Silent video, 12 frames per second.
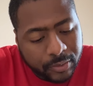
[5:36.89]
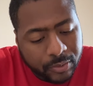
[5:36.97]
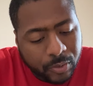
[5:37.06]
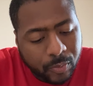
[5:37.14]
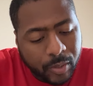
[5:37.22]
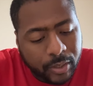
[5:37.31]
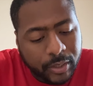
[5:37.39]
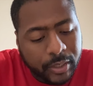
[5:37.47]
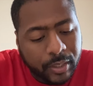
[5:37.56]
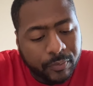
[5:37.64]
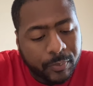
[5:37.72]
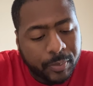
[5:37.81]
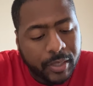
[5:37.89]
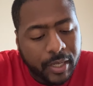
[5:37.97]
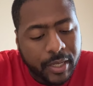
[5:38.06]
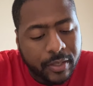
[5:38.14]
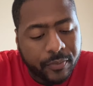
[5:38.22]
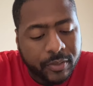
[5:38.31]
do won league MVP
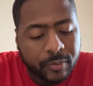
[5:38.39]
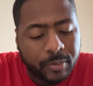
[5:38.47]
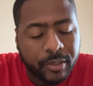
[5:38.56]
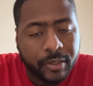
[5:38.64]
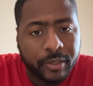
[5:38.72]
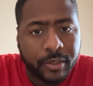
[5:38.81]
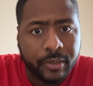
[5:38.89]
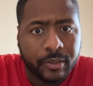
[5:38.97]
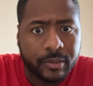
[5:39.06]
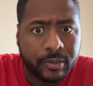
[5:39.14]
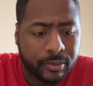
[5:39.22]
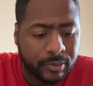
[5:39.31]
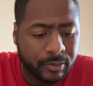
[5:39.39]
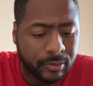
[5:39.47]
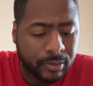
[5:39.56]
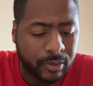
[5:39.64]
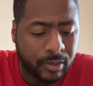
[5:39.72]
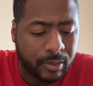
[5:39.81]
and defensive player of the year.
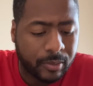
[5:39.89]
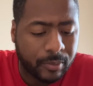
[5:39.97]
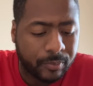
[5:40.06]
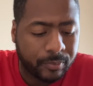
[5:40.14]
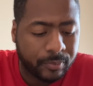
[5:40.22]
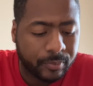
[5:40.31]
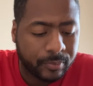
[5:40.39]
Um,